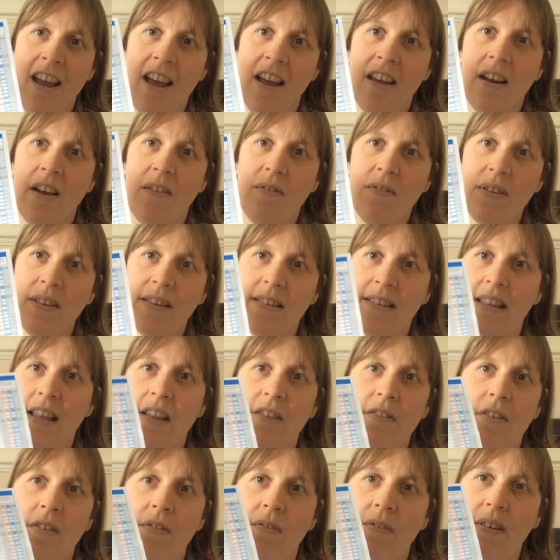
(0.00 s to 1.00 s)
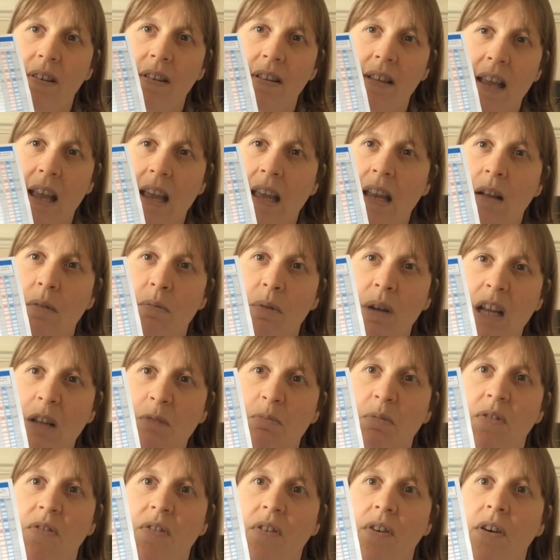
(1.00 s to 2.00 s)
and obviously if you filled it in a
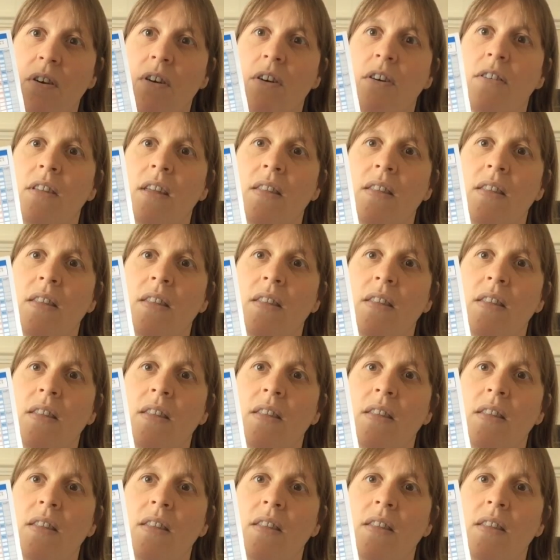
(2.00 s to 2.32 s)
week before,